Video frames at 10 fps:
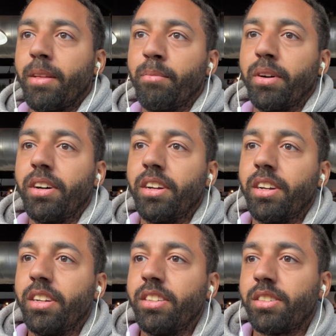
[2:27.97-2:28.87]
But
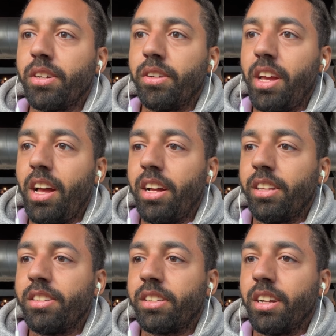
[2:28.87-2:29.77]
so yeah,
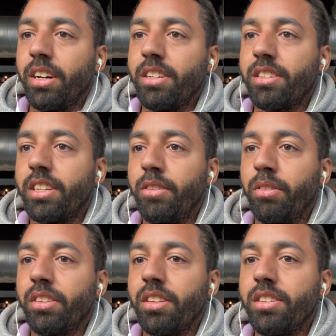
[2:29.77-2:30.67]
let's see
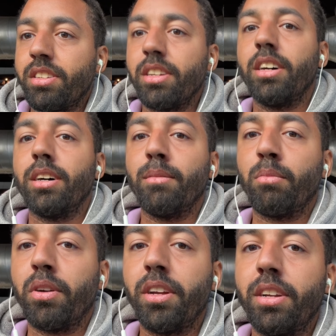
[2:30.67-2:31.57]
what this
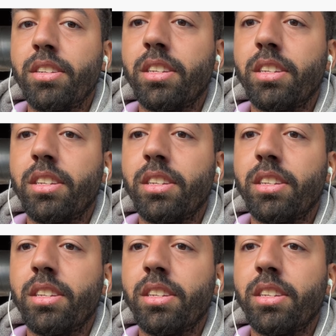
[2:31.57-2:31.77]
brings.